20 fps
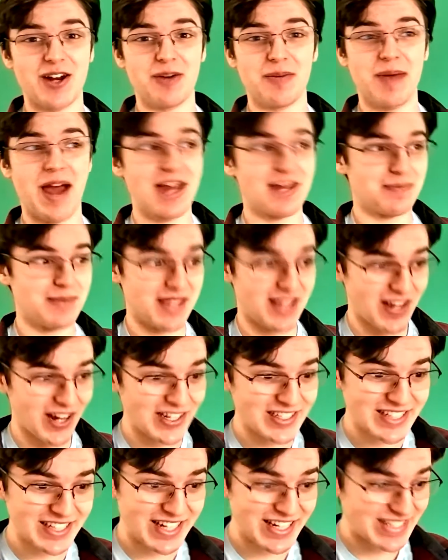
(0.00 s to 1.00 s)
path,
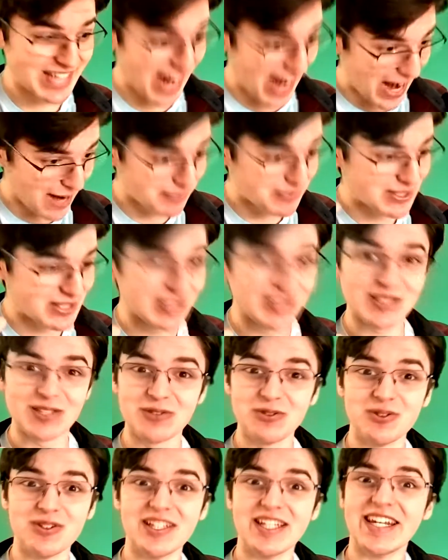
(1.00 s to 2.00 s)
because it is
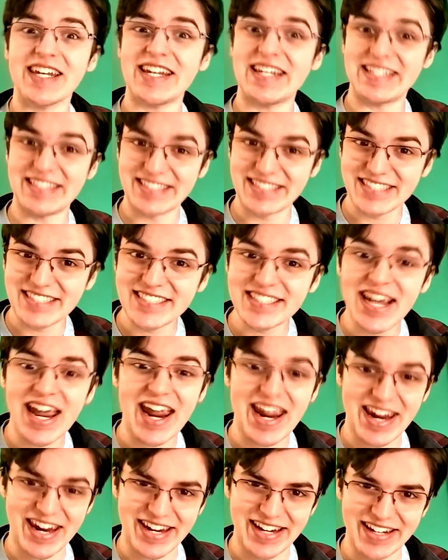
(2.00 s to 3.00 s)
absolutely
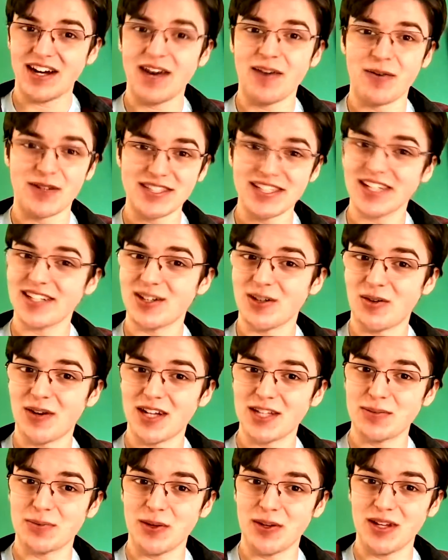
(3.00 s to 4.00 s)
insane. I once again don't want
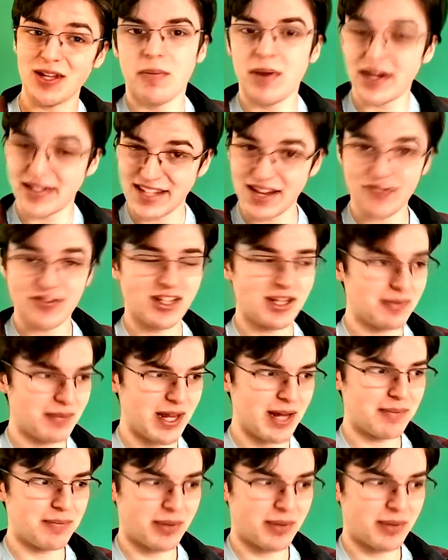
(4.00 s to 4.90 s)
to spoil it, but it definitely made